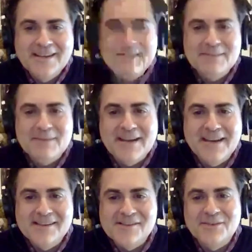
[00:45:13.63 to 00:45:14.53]
by
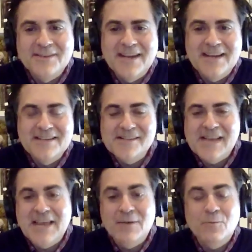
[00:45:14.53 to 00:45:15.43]
God's good kindness,
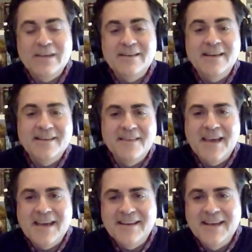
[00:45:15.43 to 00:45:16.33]
and we need that.